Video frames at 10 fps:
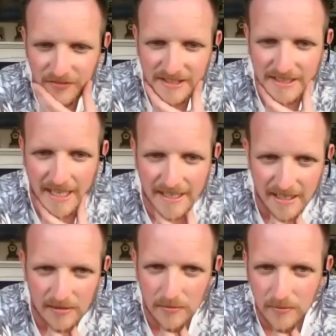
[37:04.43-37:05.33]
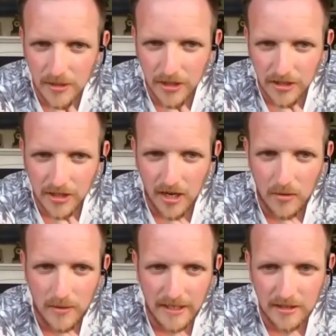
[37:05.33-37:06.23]
Feet together, we're going to
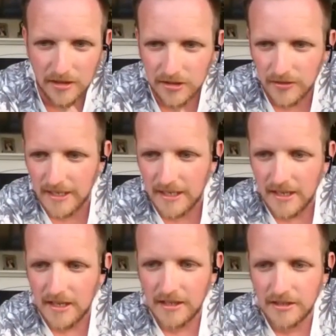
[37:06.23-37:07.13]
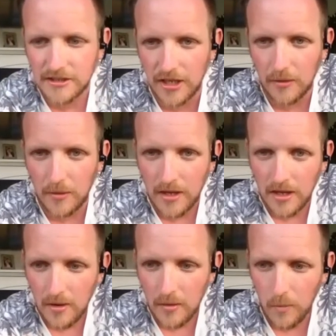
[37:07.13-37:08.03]
go in 3, 2,
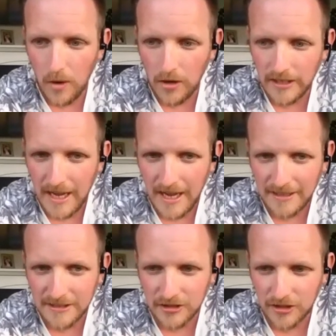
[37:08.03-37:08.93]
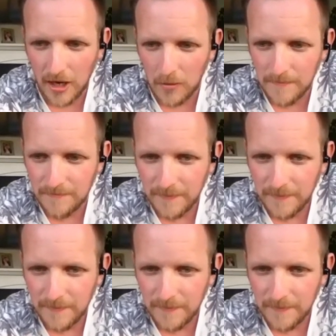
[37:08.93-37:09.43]
1, and go.